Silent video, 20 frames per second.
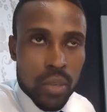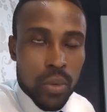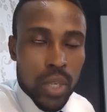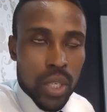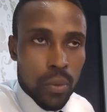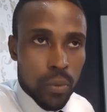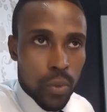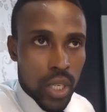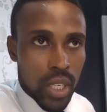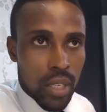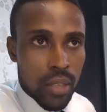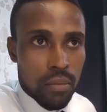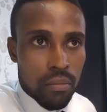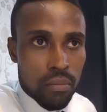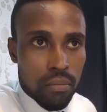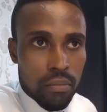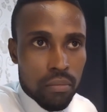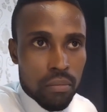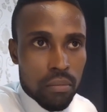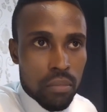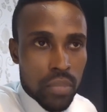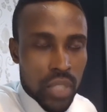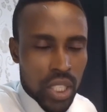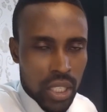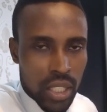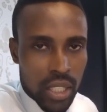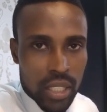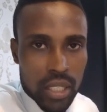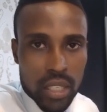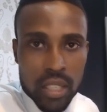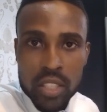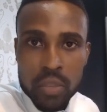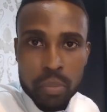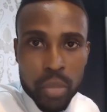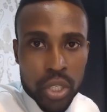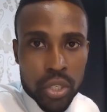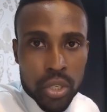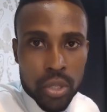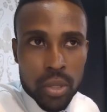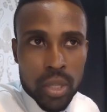one-on-one this
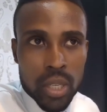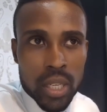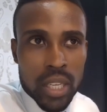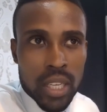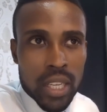special,